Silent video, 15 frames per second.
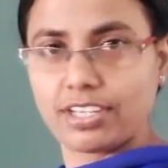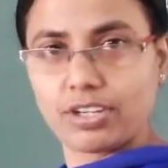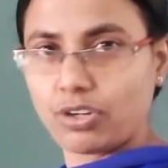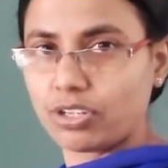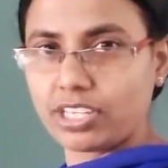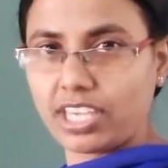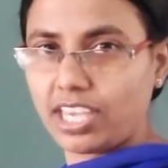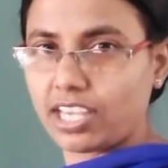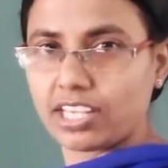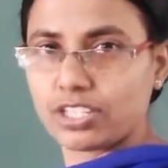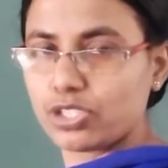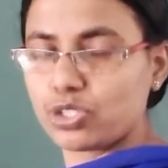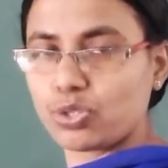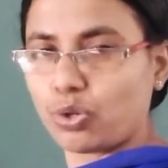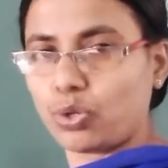Okay,
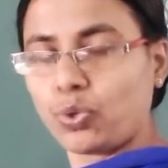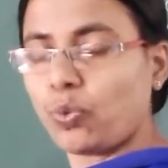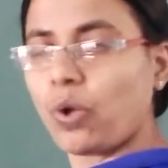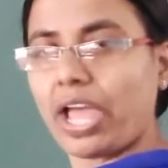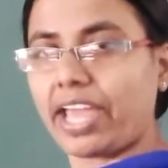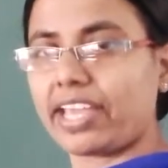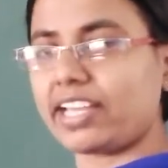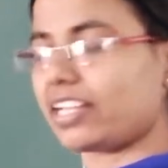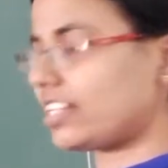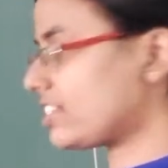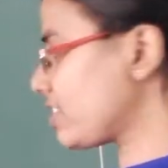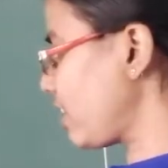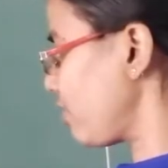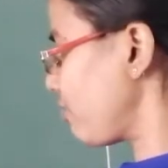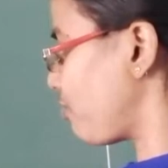so two
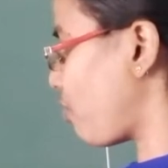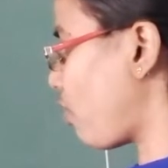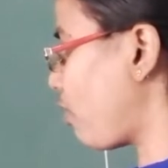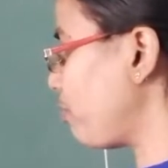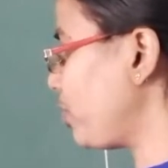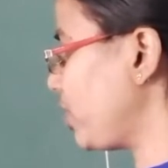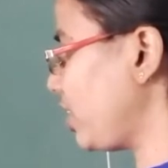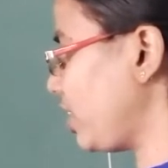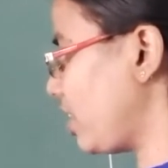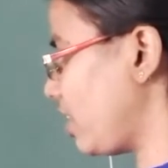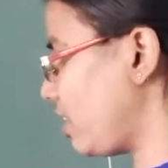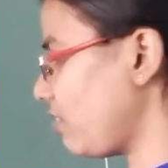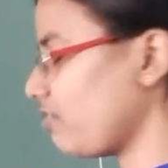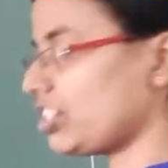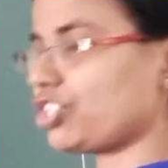angles are formed
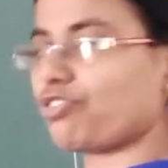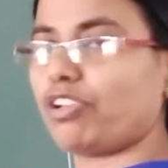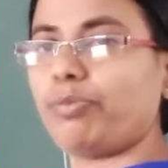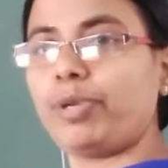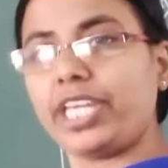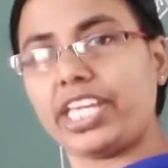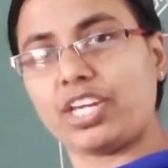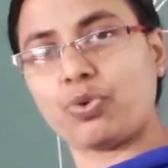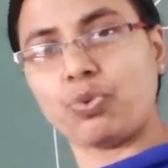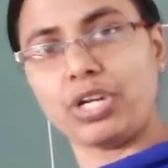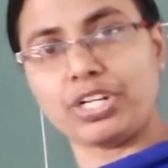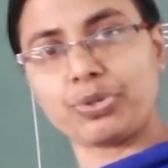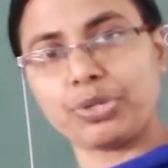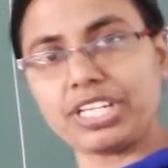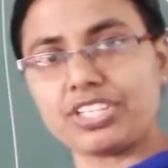here which will be equal
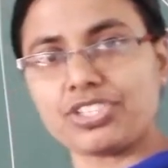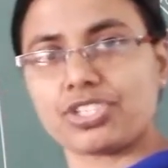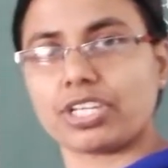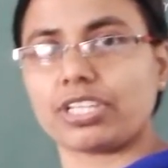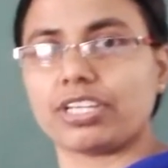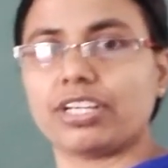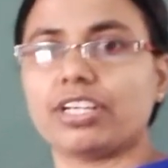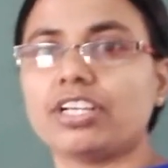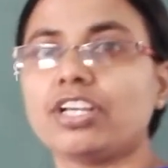to each other.